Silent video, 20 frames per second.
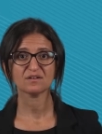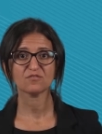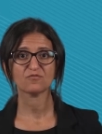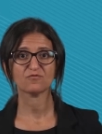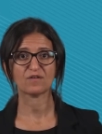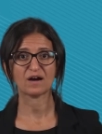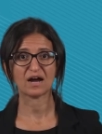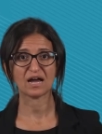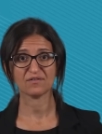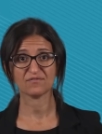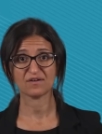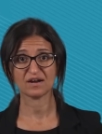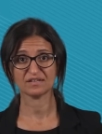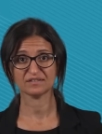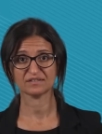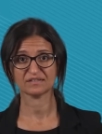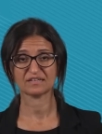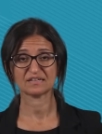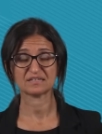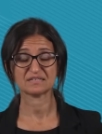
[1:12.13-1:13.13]

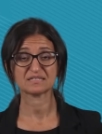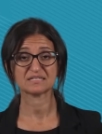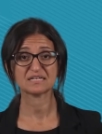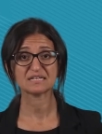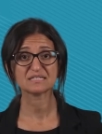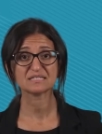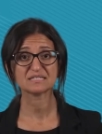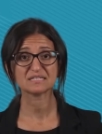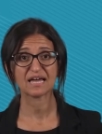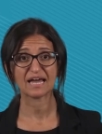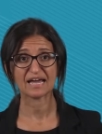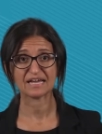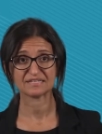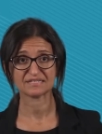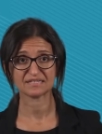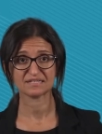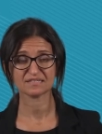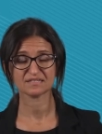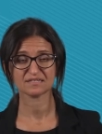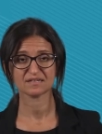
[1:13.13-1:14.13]
506
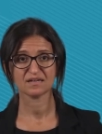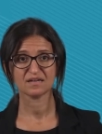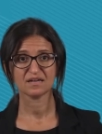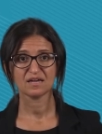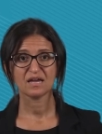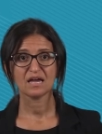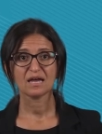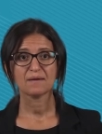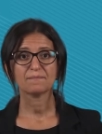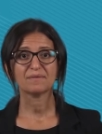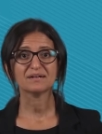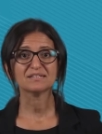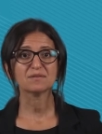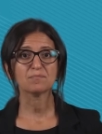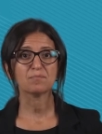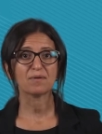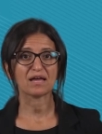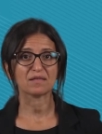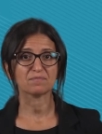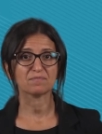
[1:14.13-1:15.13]
cases,
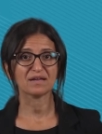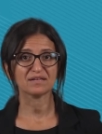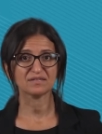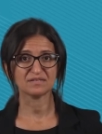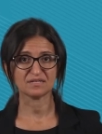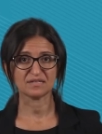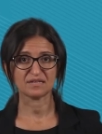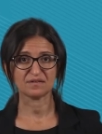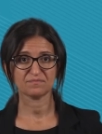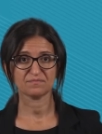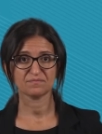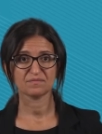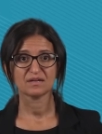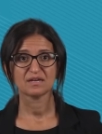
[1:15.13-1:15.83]
multiplied by T,